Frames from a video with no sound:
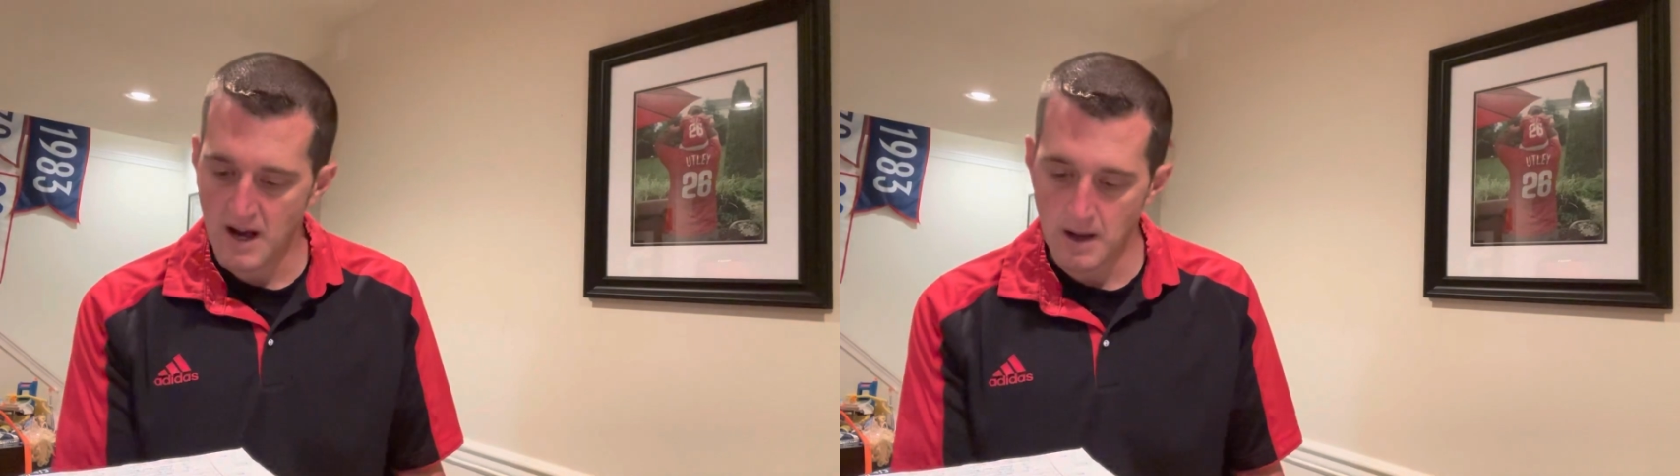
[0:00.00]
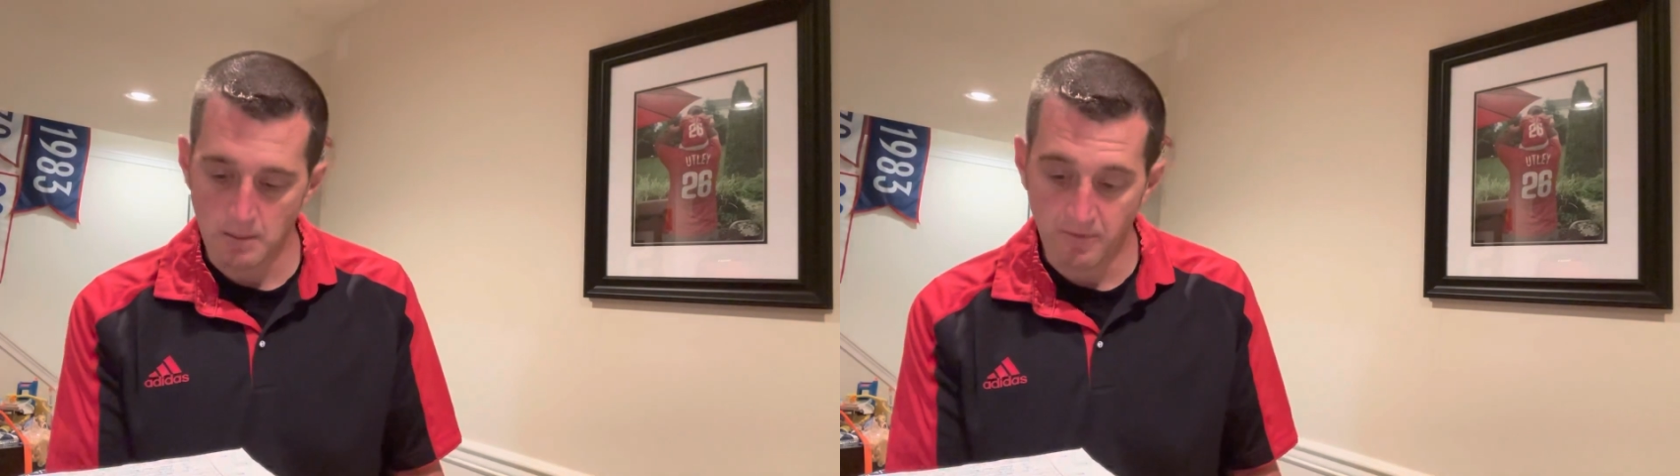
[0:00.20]

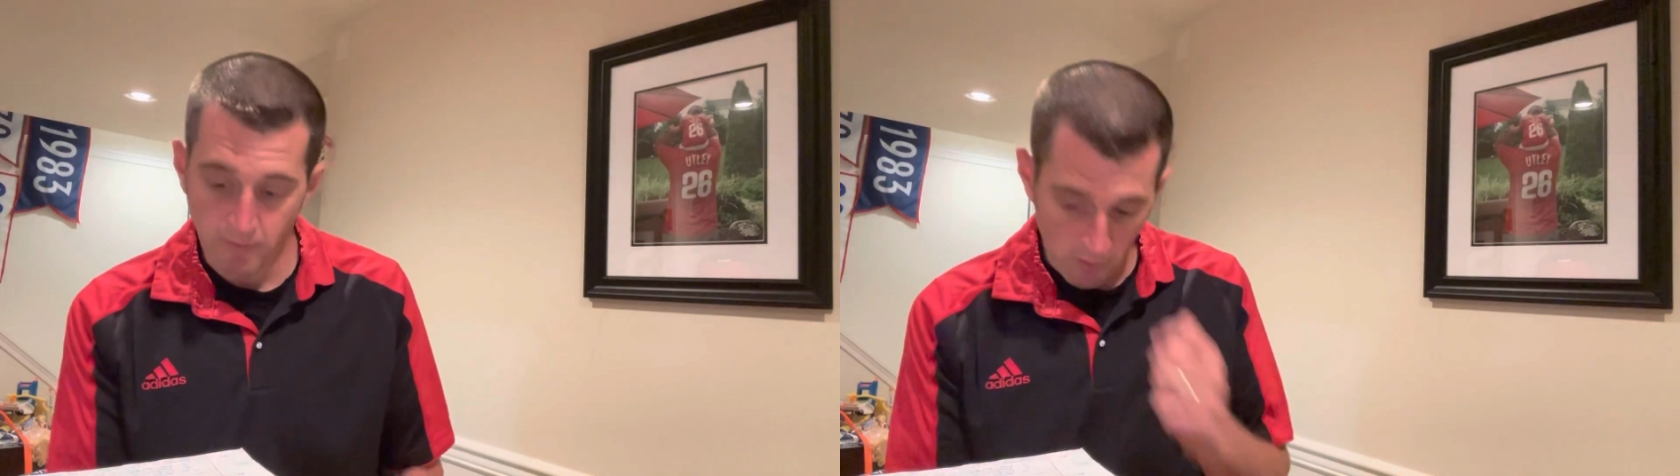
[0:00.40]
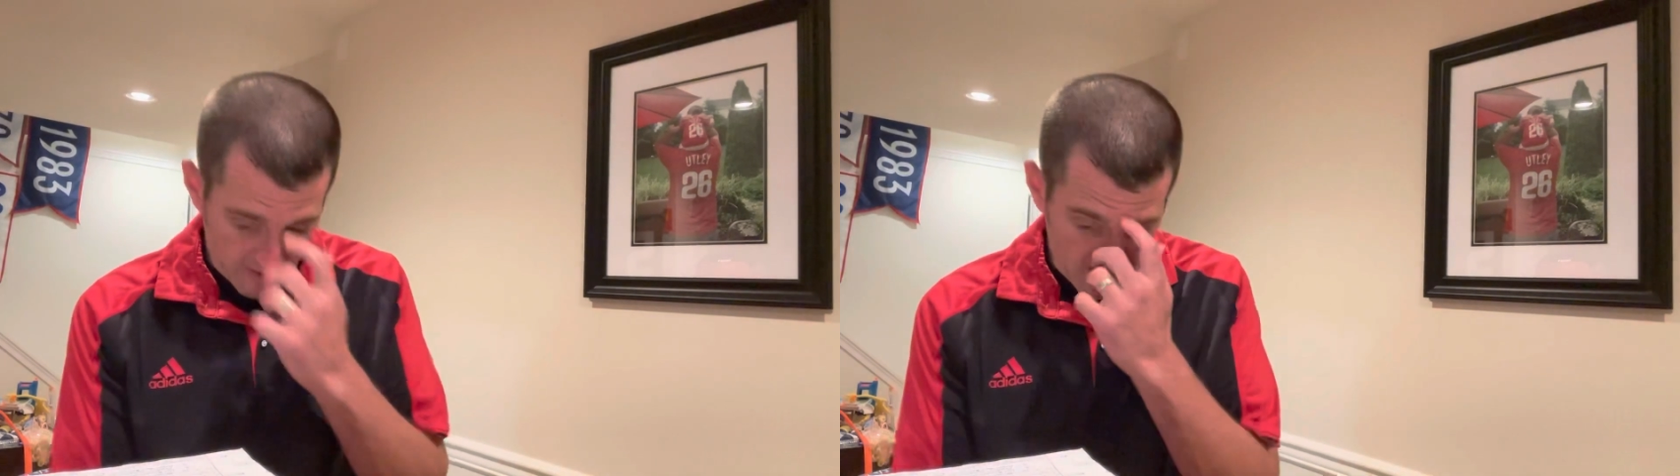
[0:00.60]
I'm
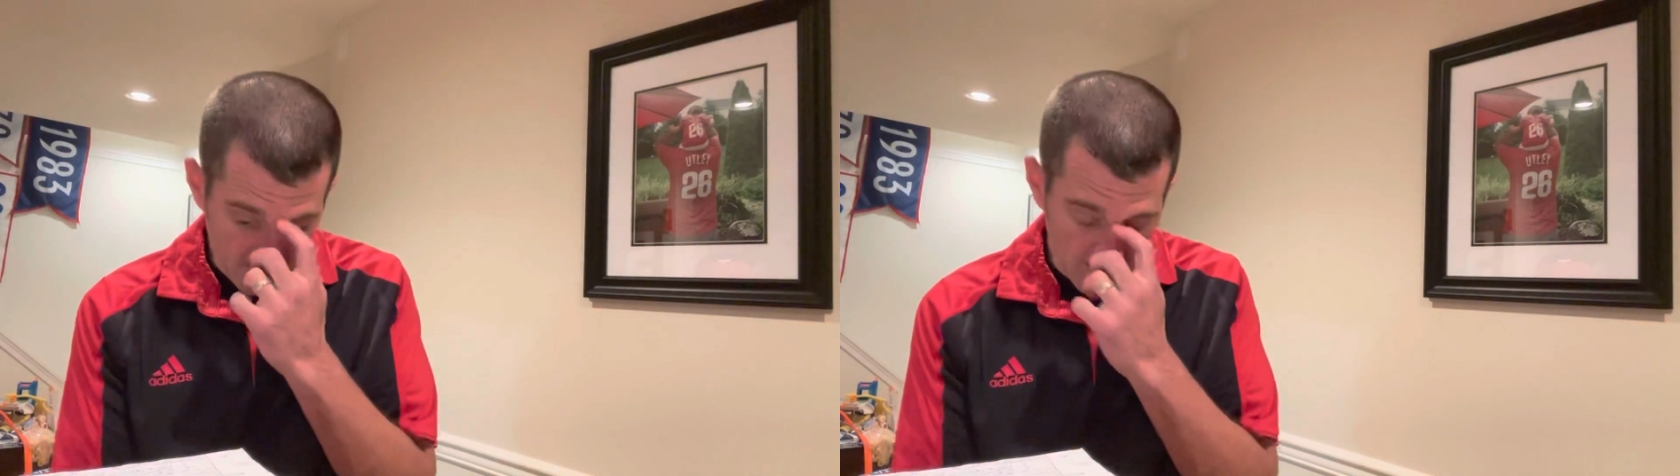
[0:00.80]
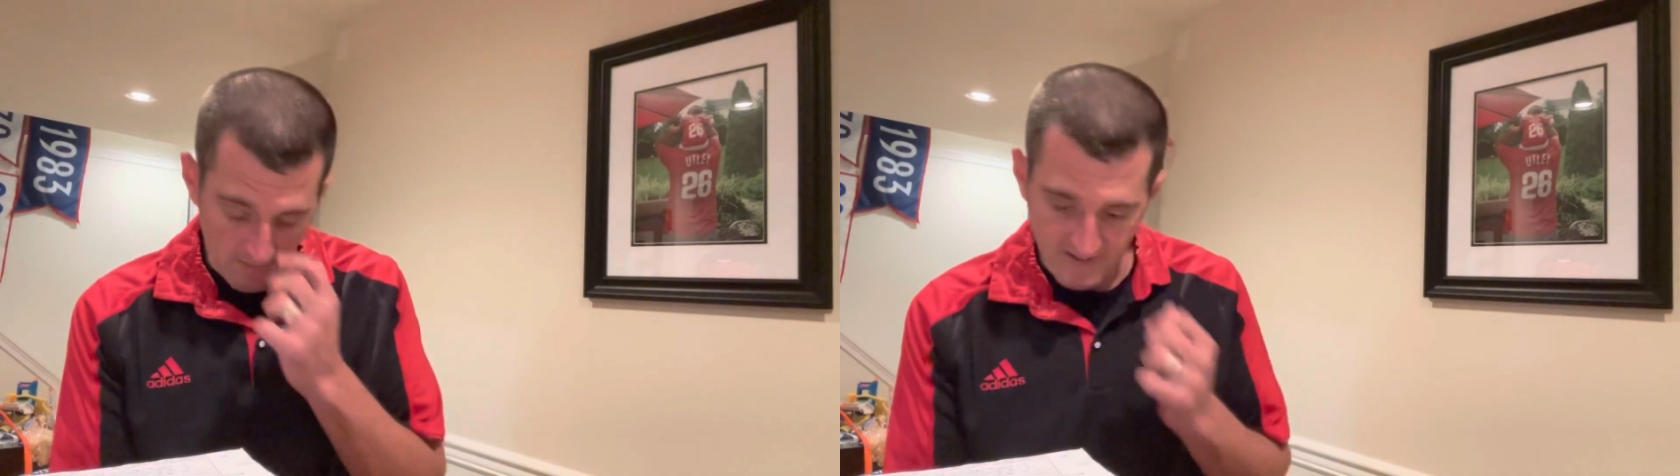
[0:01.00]
4 deep
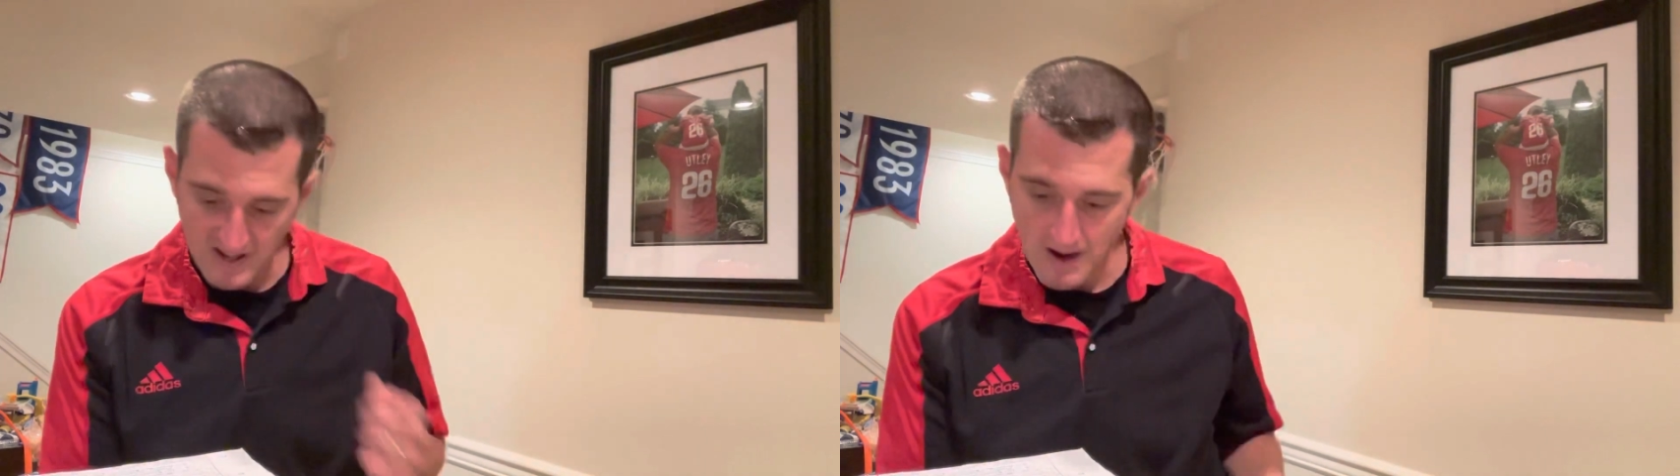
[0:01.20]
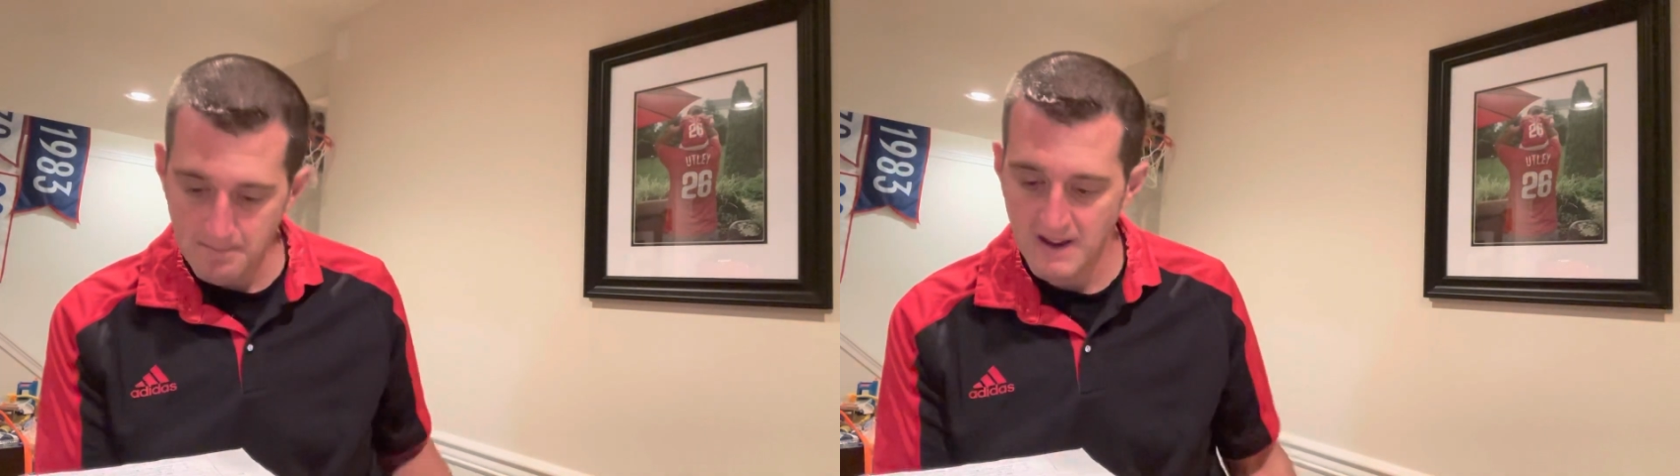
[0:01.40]
here. My
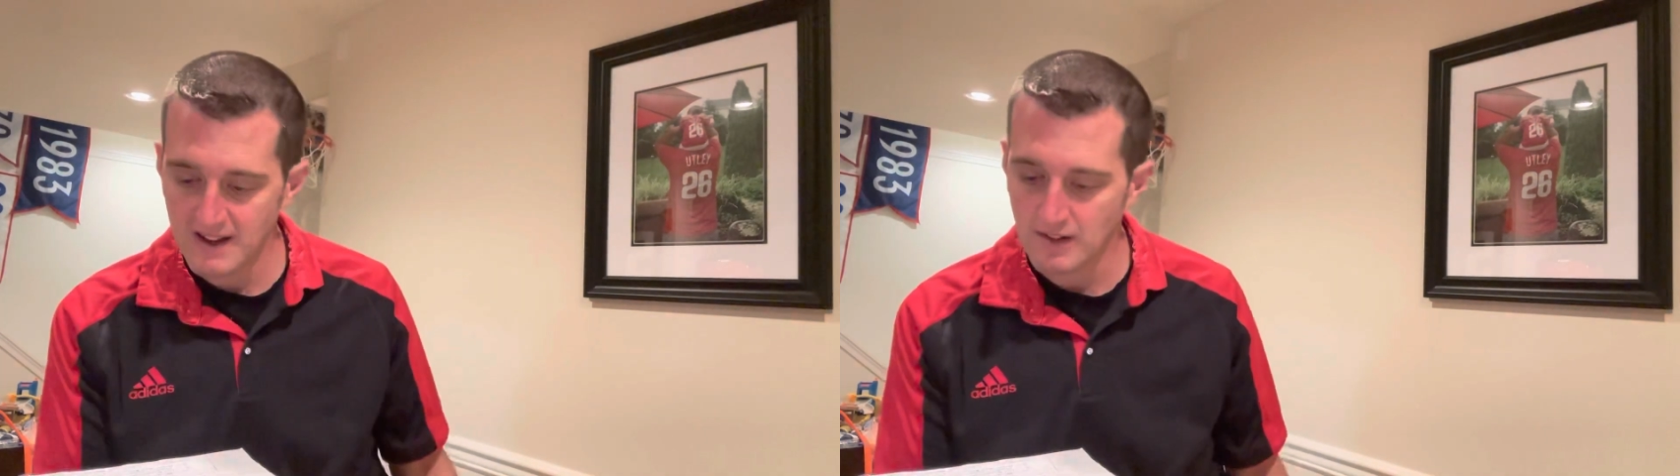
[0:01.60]
top pick